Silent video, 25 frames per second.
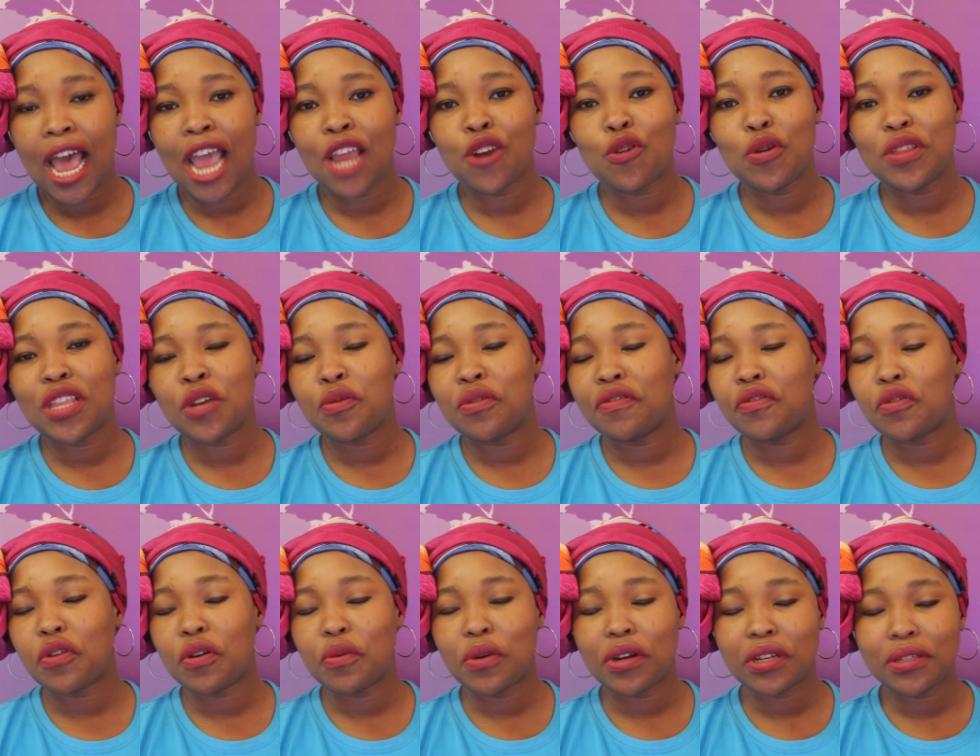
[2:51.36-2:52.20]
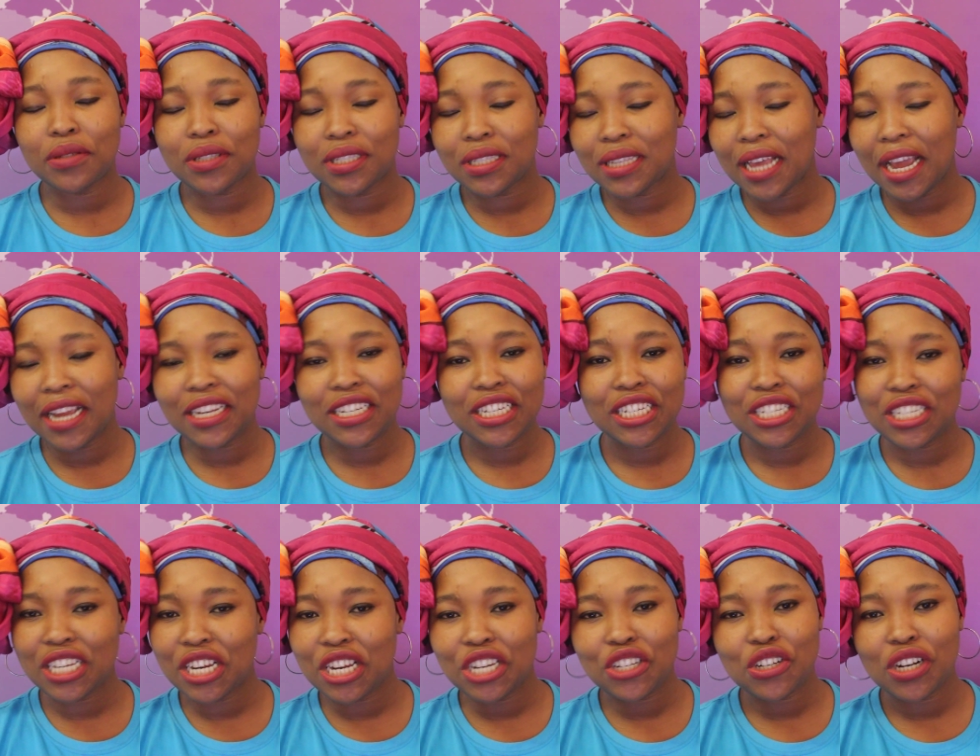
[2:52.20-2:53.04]
I know that we've signed
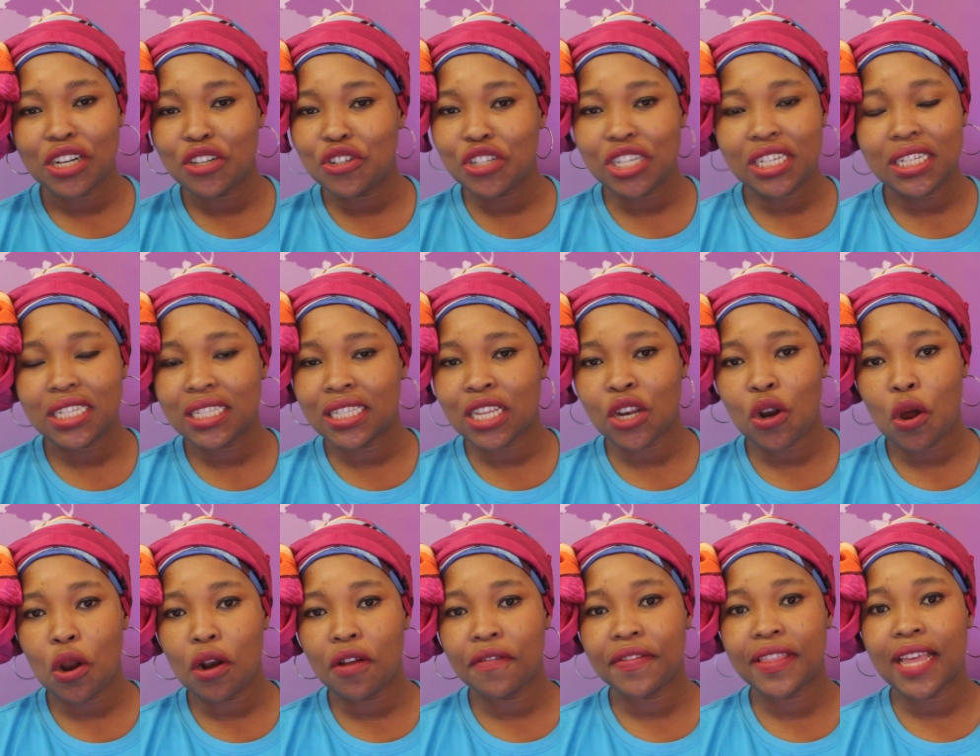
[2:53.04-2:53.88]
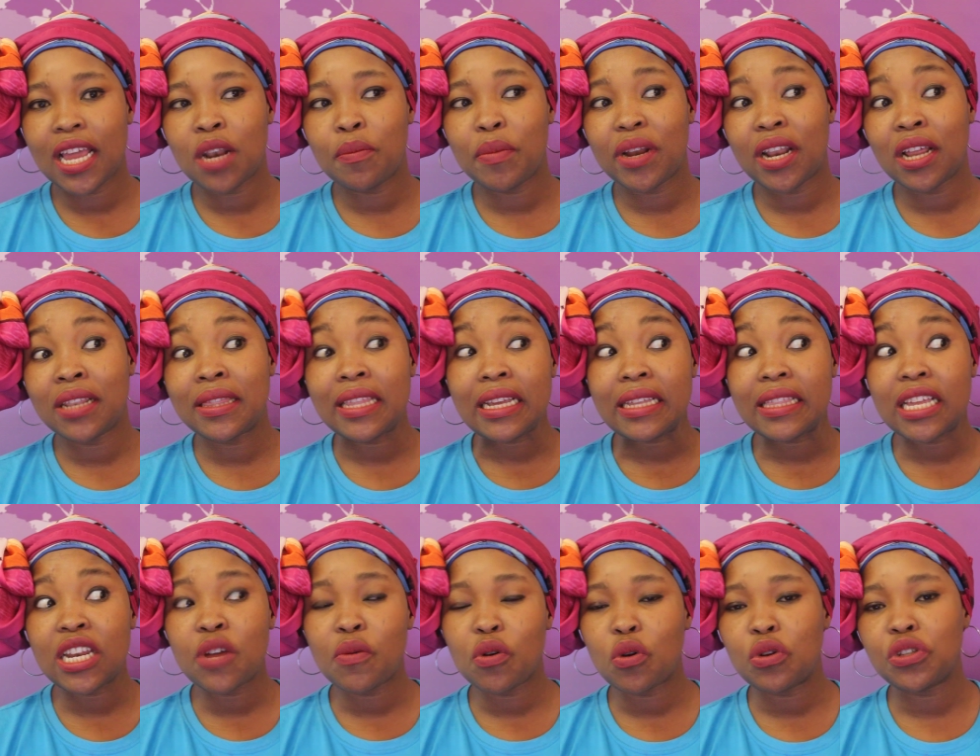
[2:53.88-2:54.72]
international treaties and all of that, but I think
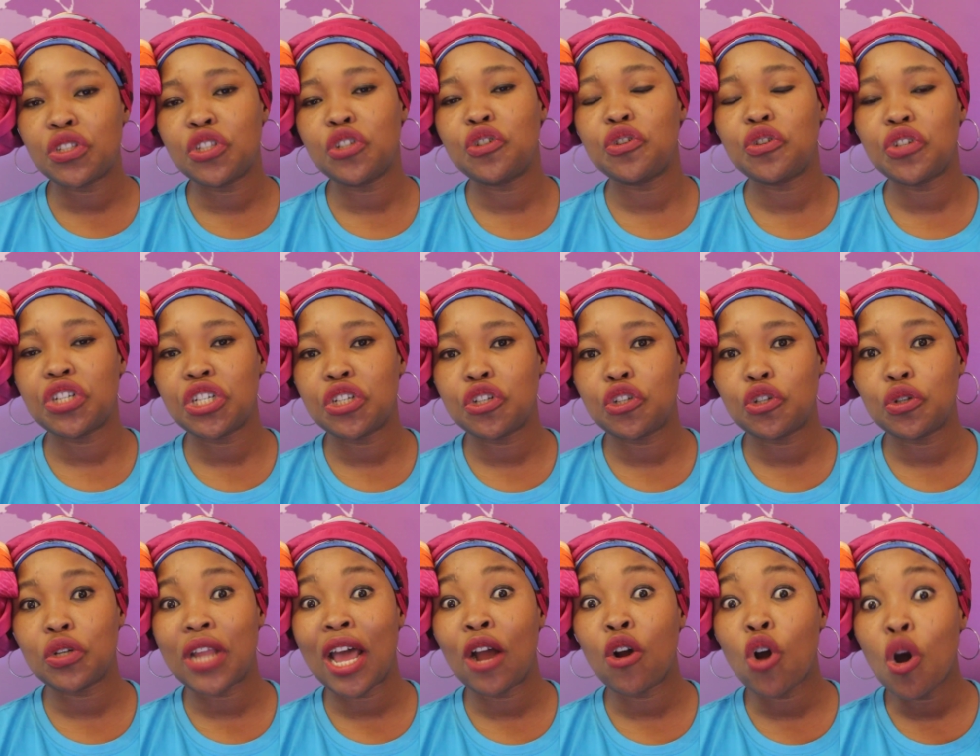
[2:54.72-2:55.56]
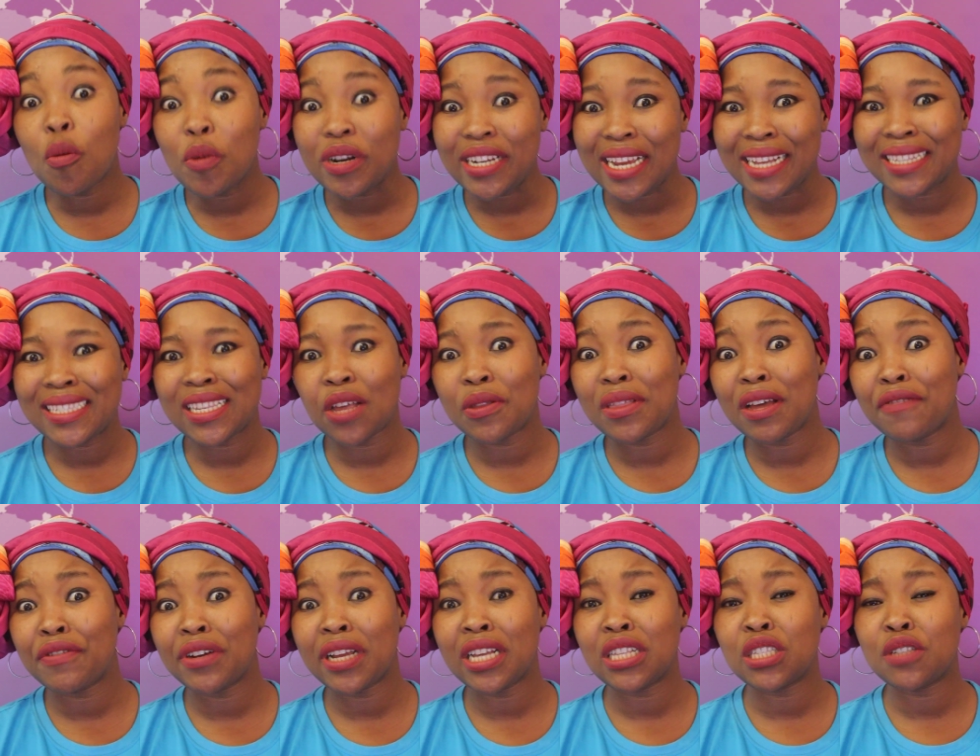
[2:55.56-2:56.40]
that our constitution should accommodate South
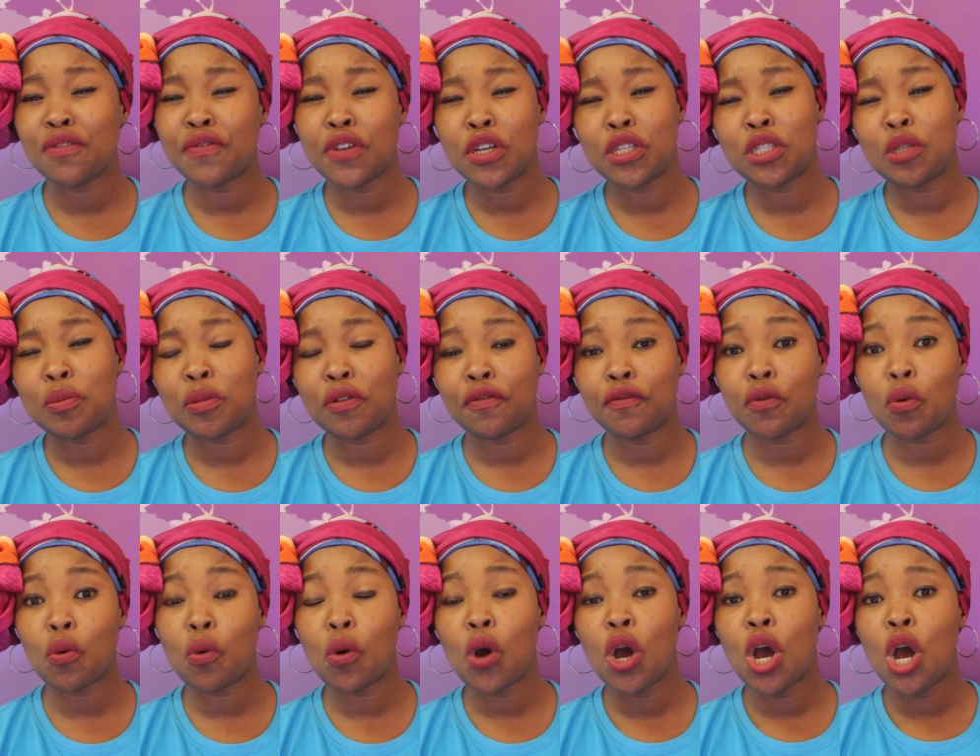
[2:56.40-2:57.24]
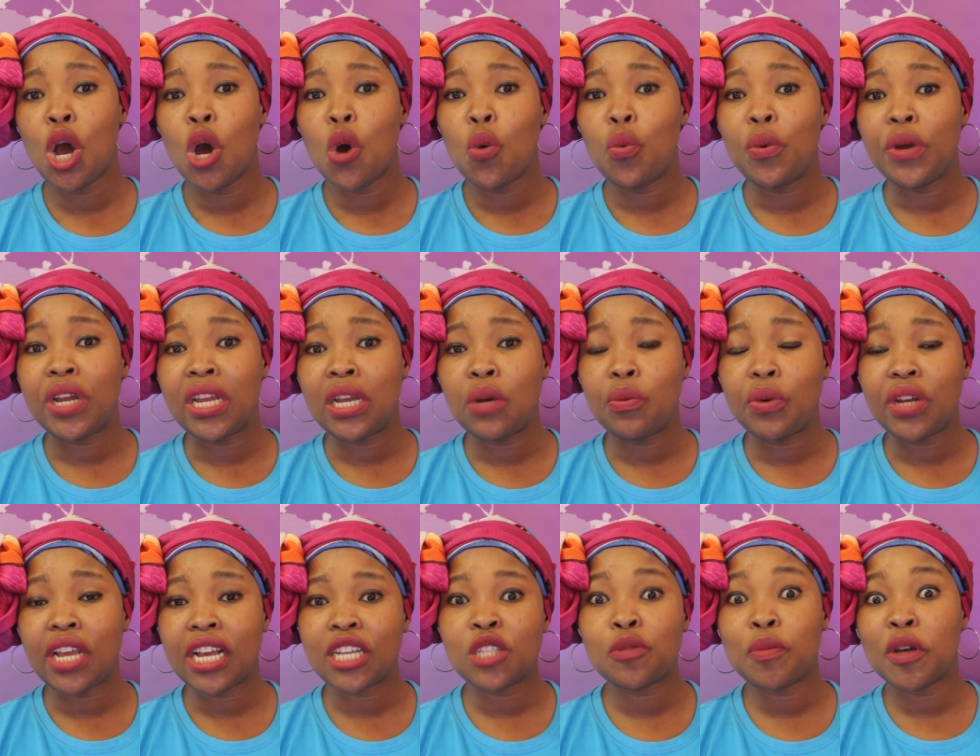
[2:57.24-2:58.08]
Africans first before we,
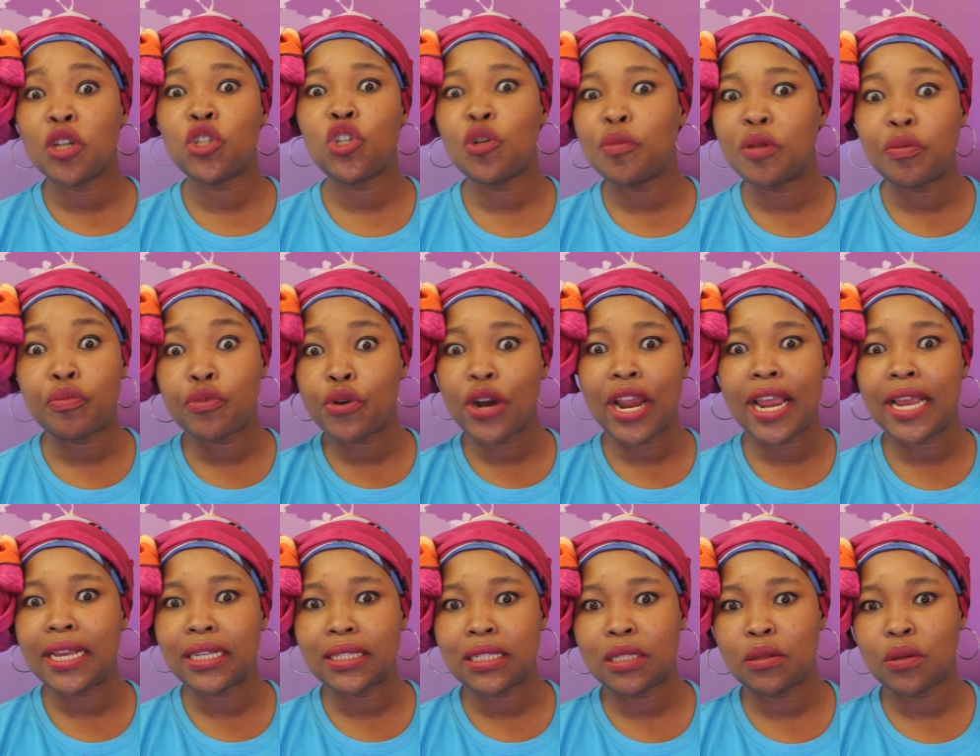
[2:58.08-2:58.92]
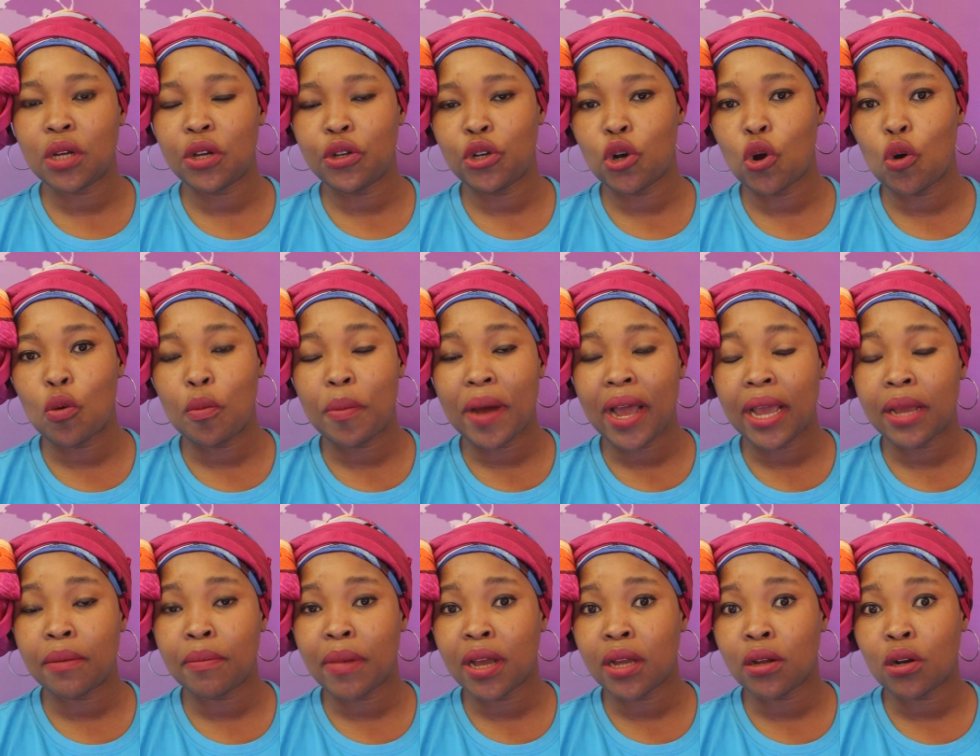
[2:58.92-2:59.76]
we expect to be praised, you know,
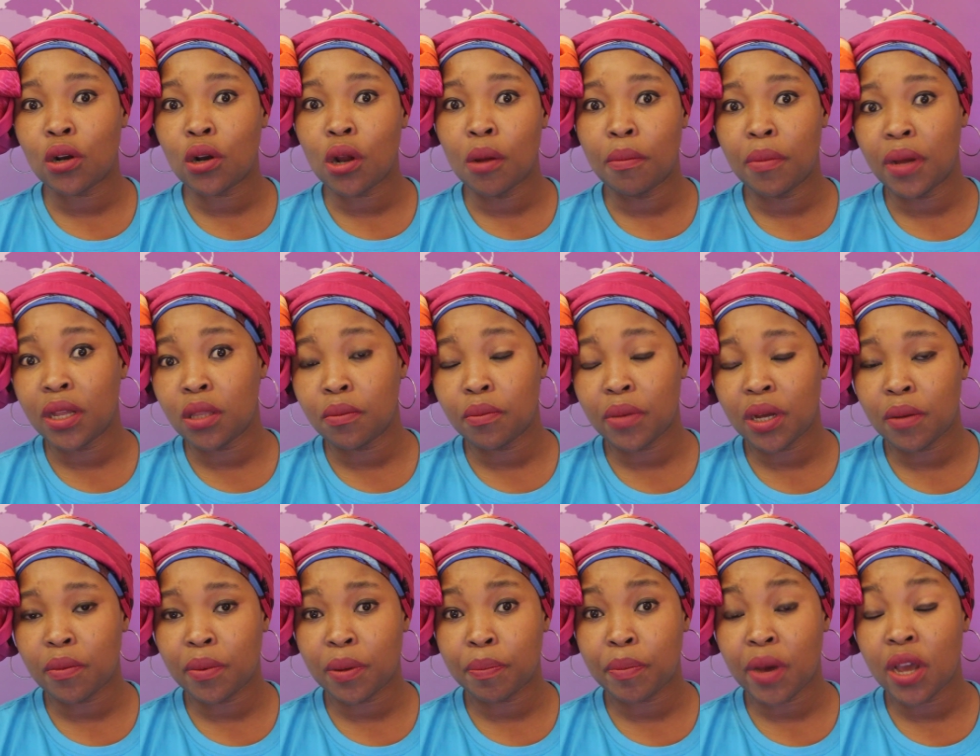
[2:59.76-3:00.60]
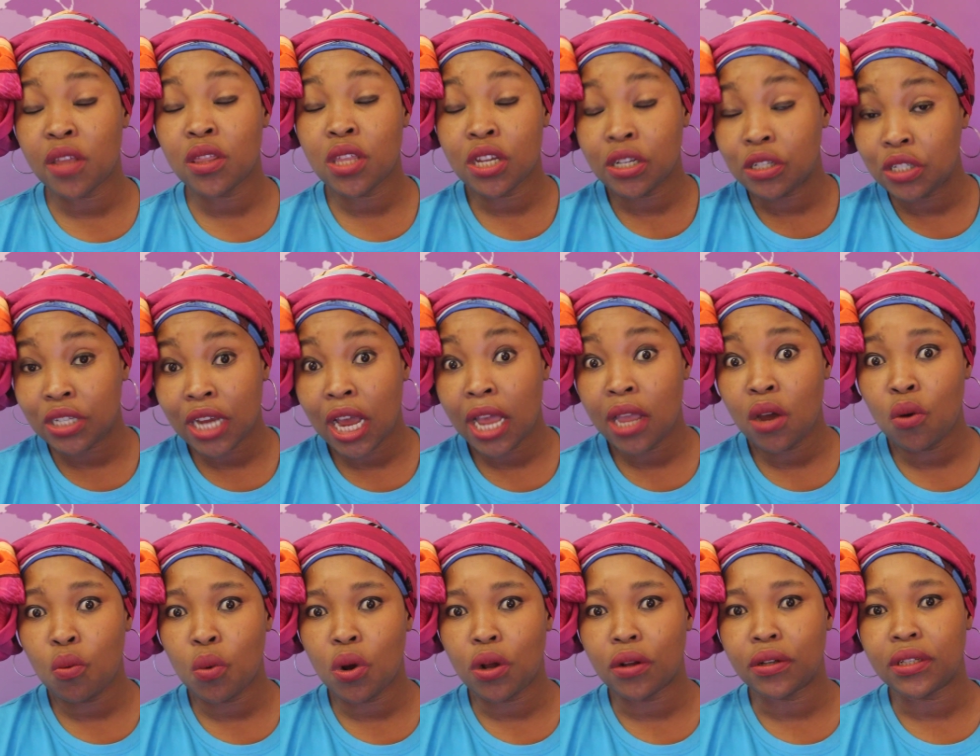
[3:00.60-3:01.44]
by by, by, by, by the
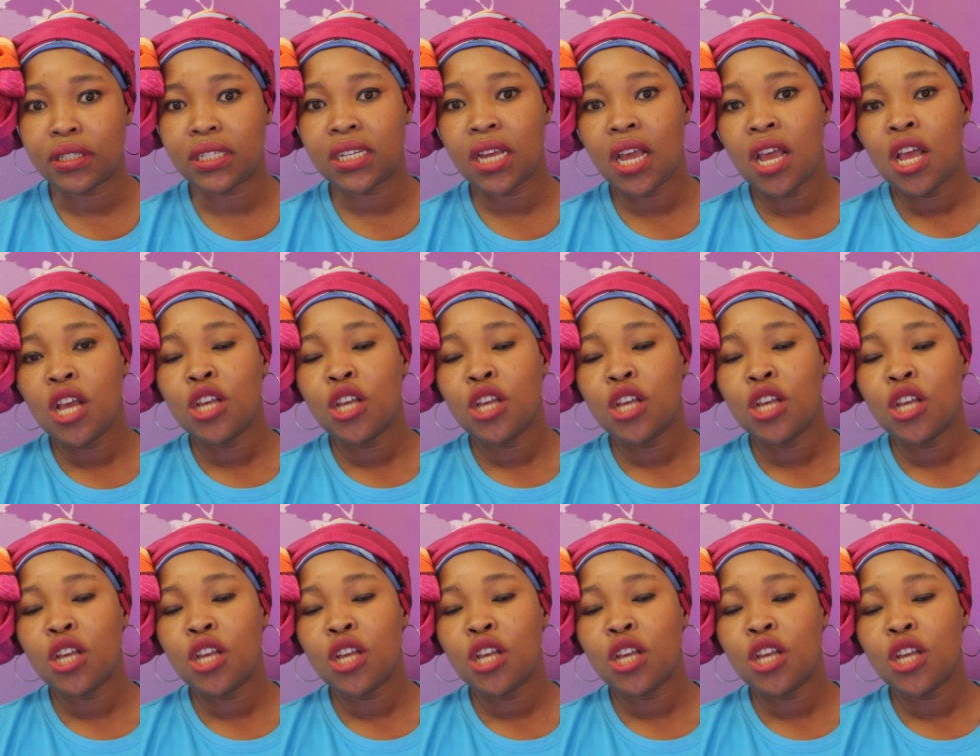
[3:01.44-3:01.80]
entire world.